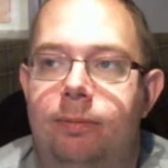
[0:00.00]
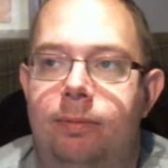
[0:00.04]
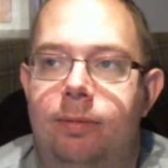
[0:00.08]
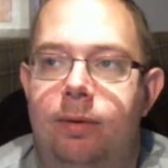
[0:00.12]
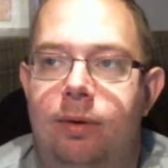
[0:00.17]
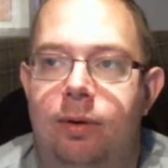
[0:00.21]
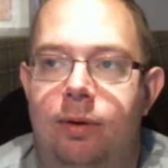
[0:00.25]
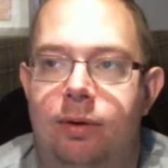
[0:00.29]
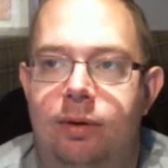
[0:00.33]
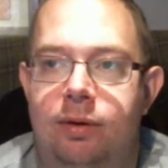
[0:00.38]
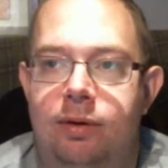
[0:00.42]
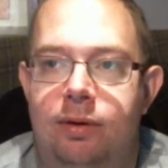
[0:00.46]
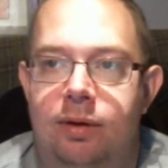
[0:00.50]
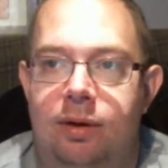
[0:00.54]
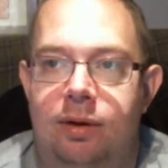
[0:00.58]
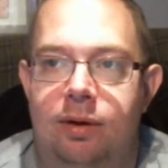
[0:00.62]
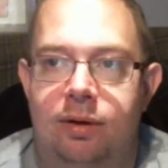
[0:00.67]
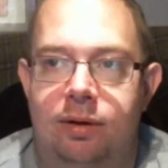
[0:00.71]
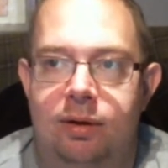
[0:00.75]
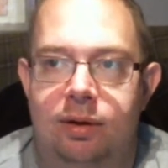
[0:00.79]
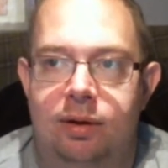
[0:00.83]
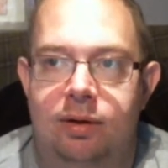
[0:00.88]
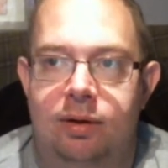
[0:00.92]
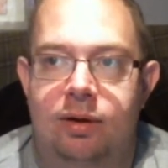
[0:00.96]
all in
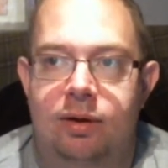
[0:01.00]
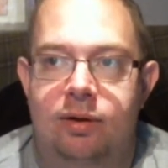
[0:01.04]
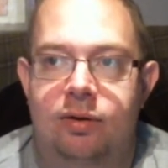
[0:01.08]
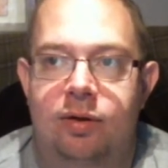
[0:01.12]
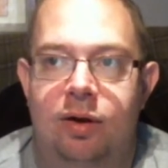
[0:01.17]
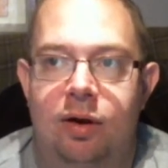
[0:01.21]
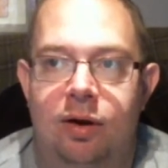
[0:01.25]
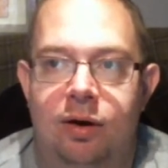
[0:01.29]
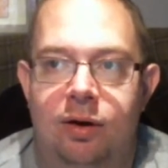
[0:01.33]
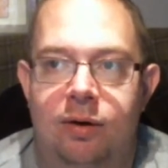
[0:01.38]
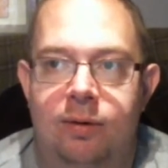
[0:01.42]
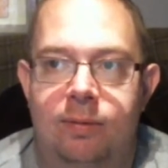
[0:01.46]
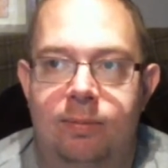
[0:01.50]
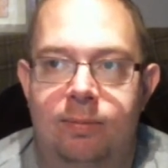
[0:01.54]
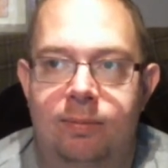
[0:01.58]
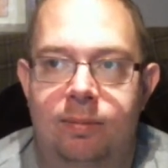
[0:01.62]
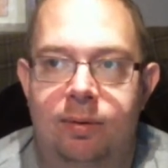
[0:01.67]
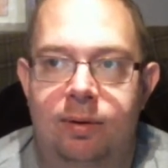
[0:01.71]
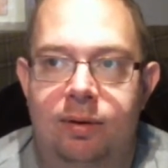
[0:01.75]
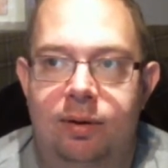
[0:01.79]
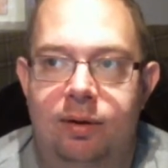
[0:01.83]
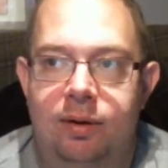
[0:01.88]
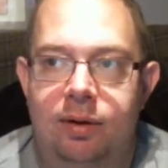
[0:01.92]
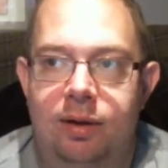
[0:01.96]
all, I got home.
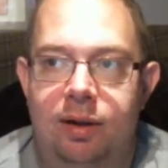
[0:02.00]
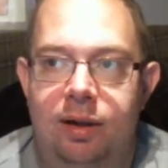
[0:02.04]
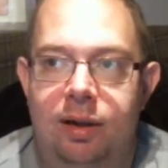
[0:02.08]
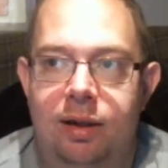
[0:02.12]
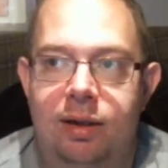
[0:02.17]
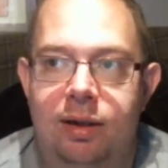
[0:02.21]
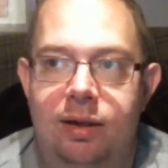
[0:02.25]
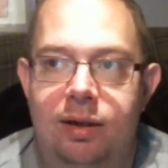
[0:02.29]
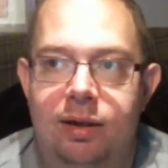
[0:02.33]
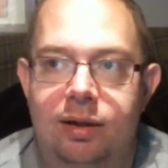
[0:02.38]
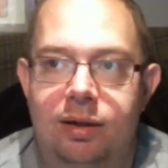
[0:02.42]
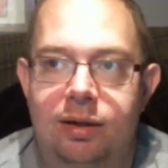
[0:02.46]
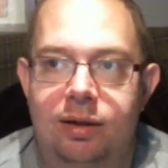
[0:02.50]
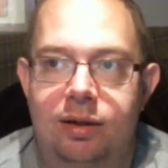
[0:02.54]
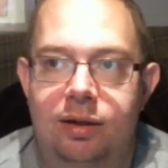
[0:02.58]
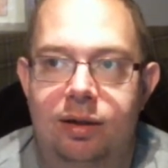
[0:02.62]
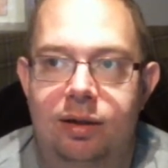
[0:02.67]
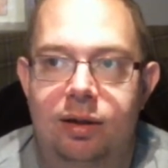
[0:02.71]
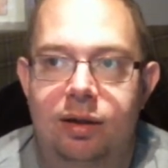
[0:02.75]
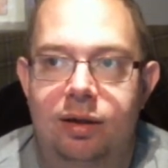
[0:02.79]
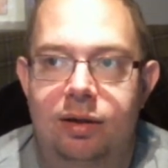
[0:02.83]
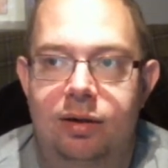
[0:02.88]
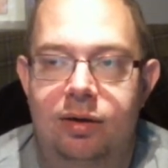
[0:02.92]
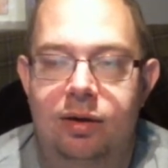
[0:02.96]
Uh,
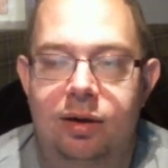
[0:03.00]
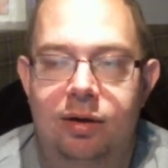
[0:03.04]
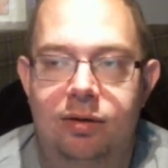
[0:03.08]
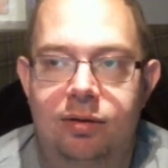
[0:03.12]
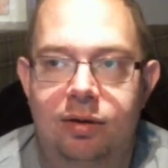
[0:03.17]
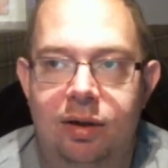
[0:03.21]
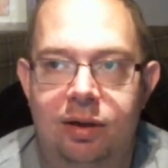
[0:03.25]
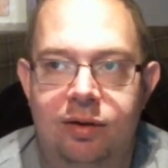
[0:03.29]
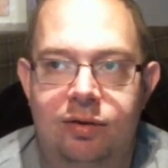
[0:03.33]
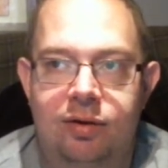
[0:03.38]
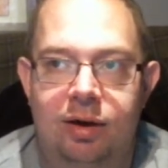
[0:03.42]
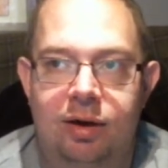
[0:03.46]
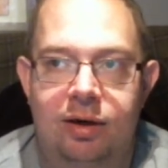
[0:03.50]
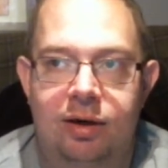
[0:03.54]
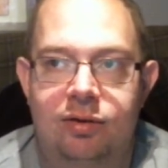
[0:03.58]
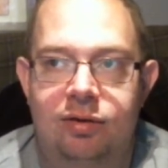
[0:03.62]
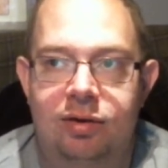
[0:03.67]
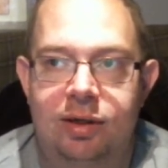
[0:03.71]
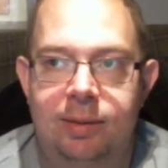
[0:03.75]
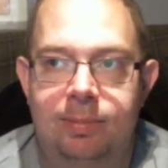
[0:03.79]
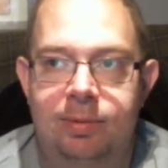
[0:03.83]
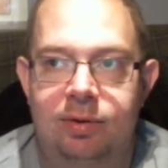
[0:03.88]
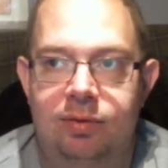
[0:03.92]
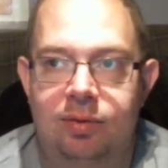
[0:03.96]
the entire
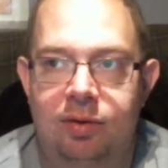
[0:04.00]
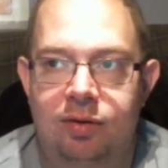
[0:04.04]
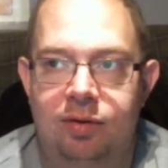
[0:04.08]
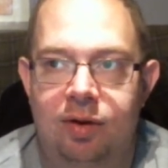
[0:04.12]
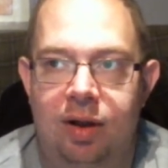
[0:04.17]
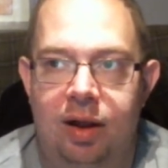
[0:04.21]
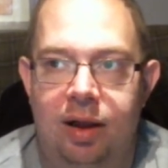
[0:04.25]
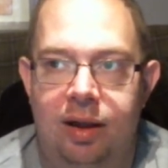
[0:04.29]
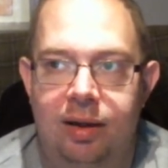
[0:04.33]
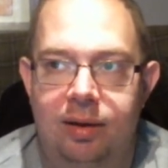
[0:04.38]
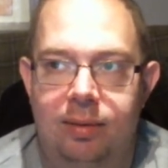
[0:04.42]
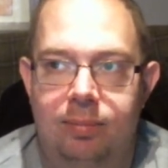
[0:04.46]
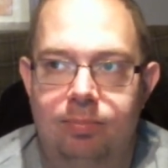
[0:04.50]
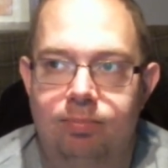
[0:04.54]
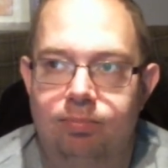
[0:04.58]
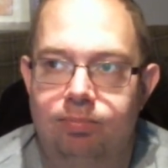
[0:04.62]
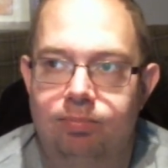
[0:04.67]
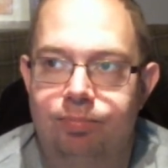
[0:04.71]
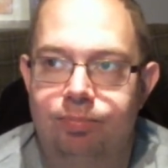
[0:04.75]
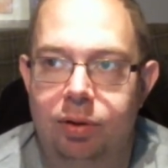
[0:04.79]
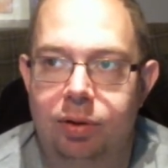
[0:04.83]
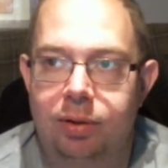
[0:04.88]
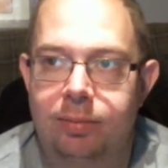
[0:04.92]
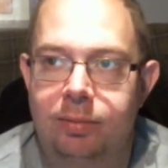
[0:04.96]
trip it was like
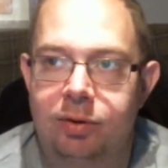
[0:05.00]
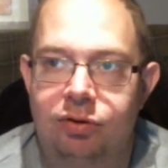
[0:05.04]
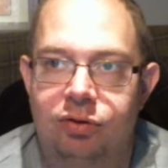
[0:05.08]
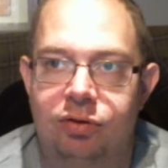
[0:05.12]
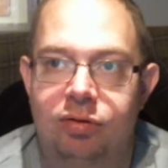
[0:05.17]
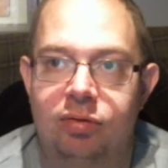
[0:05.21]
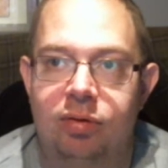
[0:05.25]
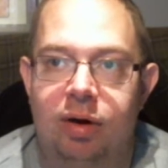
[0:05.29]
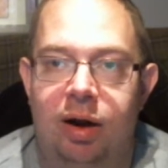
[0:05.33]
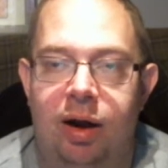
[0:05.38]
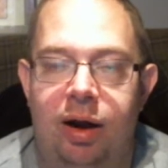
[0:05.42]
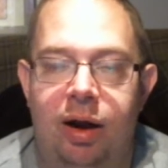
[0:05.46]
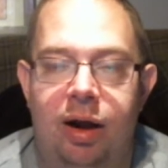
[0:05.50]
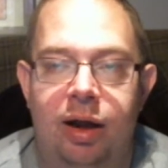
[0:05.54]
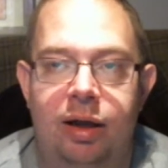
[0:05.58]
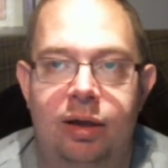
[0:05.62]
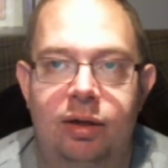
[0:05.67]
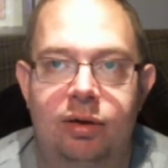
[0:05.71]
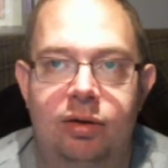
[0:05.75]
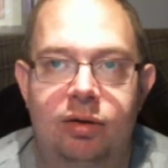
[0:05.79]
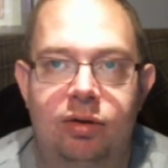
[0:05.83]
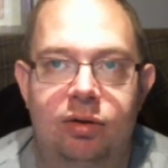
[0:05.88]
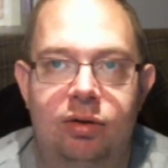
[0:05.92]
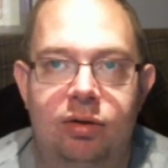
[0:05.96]
pretty much
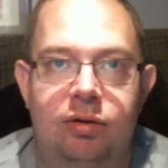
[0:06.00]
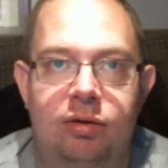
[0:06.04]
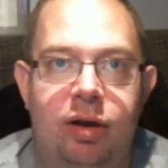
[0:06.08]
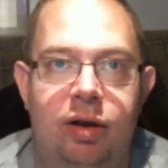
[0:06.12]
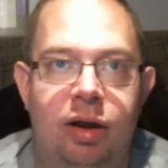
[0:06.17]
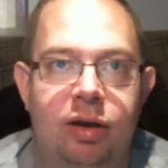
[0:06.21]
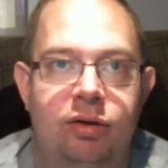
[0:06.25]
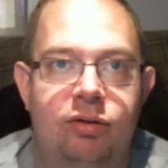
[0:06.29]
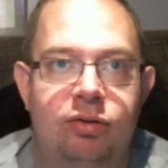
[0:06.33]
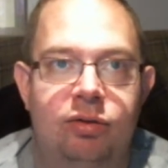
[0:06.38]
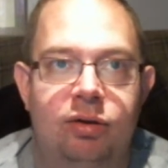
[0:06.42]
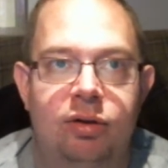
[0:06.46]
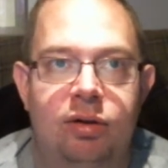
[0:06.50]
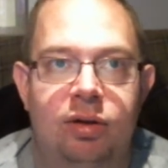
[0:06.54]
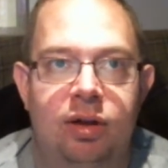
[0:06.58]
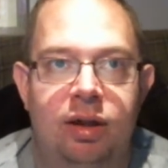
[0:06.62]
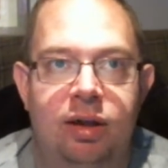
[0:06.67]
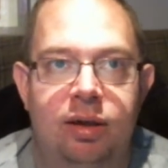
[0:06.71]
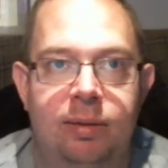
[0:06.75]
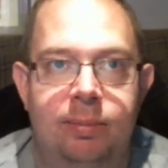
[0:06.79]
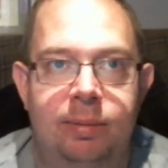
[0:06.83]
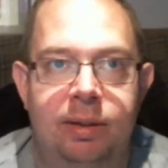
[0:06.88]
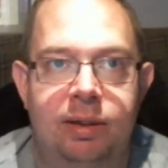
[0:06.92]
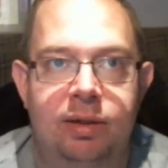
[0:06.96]
dry, occasional
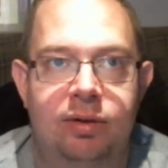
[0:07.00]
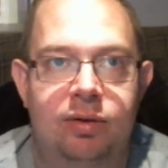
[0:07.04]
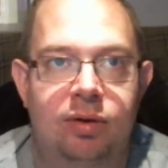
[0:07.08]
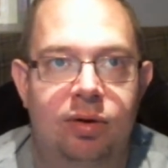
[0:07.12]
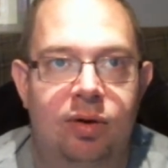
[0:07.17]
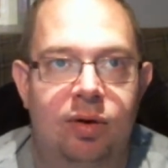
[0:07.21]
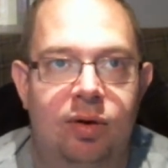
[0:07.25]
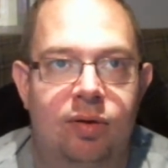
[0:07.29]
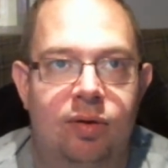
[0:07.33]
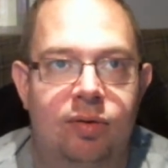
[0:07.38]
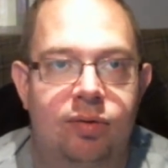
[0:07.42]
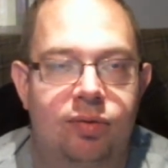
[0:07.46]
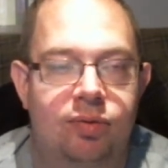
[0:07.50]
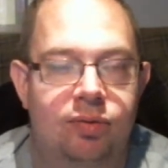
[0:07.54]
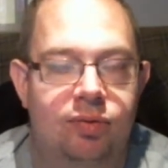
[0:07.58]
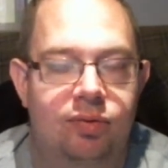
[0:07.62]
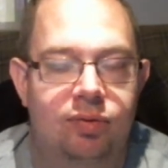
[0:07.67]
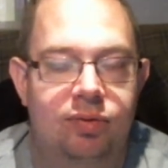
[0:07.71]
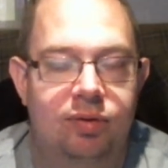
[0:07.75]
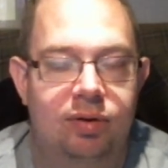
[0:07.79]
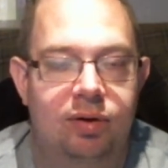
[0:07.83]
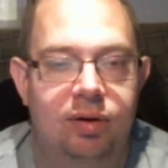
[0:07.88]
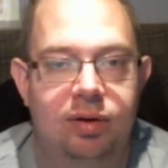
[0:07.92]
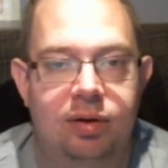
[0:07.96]
little bit of
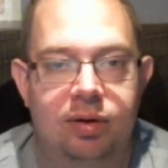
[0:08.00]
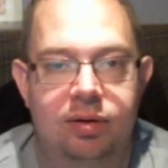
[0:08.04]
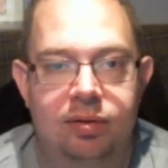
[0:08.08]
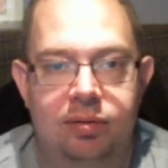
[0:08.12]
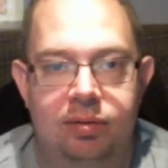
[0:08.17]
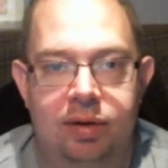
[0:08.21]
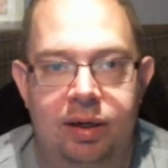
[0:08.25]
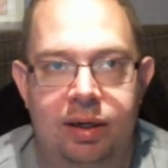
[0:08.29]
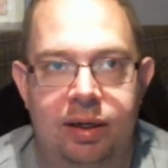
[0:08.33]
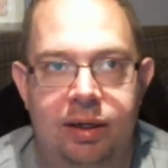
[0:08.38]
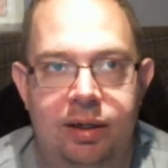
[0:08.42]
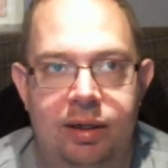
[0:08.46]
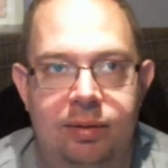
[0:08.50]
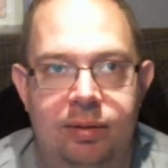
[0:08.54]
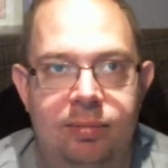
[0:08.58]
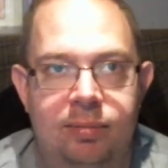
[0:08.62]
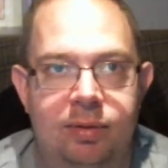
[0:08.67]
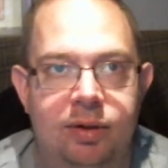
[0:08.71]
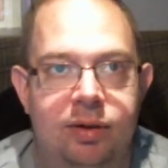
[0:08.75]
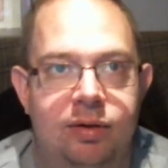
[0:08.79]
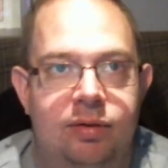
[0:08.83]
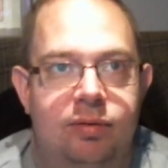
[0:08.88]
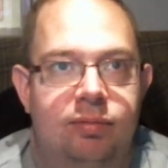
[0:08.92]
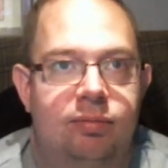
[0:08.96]
rain,
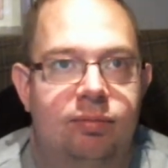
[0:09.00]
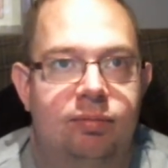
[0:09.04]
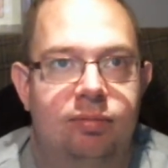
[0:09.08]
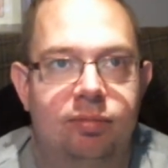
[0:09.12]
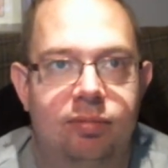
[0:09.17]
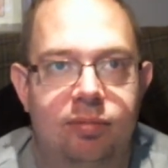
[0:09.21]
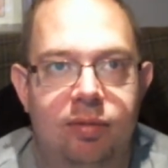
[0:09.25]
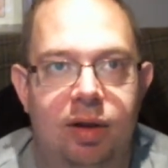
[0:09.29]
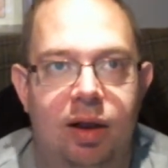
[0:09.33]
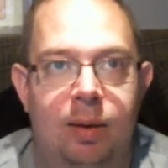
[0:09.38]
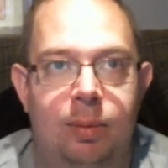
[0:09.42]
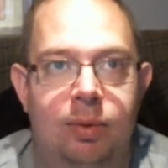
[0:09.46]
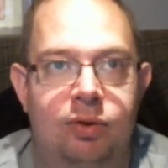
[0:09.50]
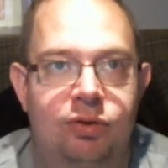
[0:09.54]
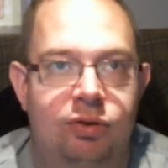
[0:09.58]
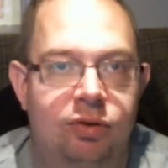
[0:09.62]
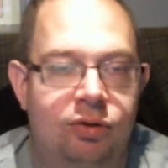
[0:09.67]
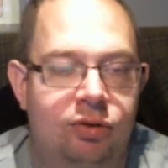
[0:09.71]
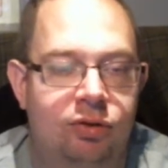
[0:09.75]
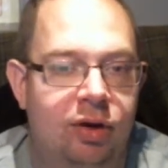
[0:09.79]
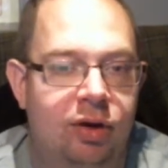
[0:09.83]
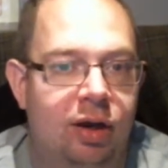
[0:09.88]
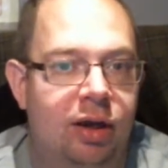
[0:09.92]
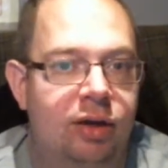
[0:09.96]
but I was
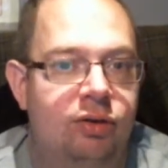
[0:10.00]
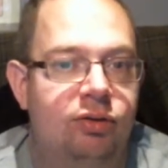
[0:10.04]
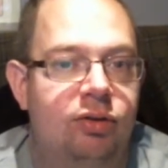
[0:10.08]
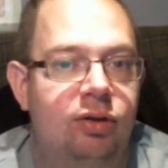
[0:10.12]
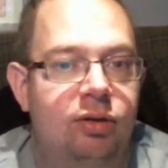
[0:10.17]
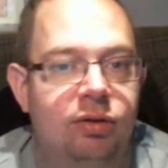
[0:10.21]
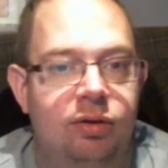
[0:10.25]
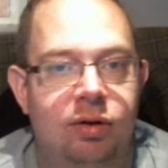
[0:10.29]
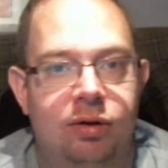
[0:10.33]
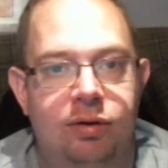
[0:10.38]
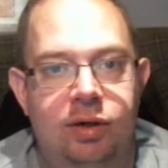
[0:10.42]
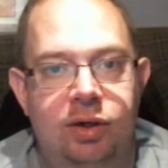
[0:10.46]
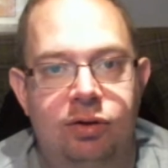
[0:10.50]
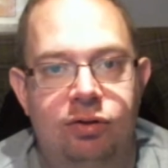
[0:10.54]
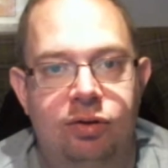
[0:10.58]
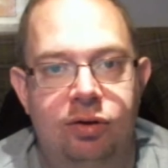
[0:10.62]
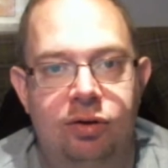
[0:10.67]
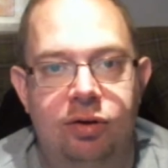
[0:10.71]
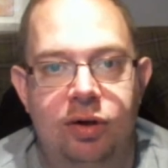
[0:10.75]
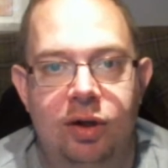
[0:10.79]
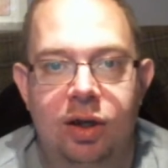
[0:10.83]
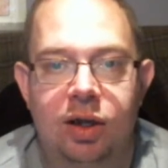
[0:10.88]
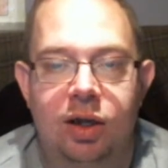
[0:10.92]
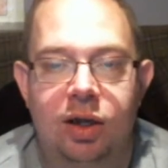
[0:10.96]
inside, so no issue.